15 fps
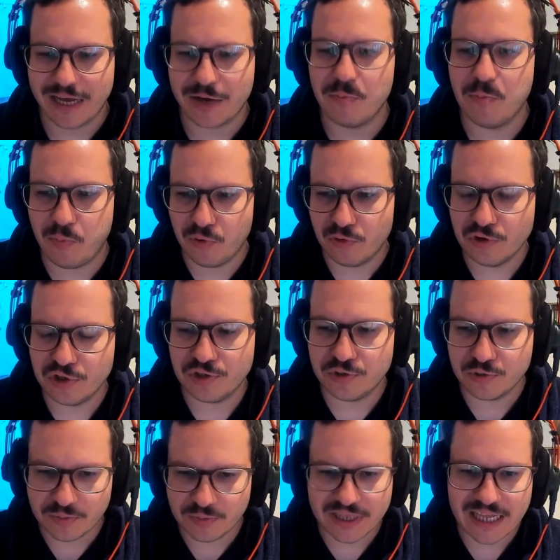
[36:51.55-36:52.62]
like push
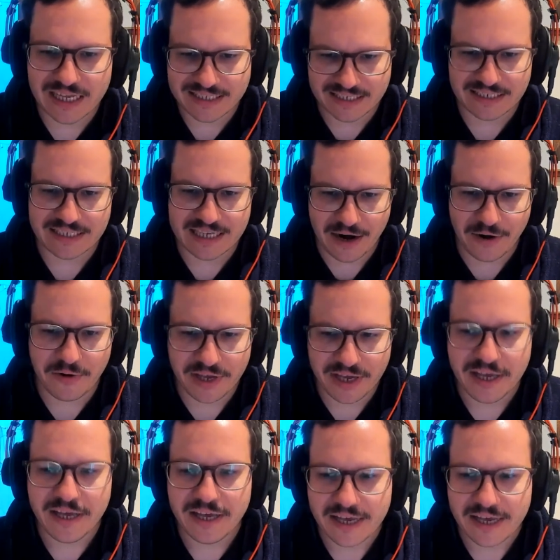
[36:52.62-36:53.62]
to be necessary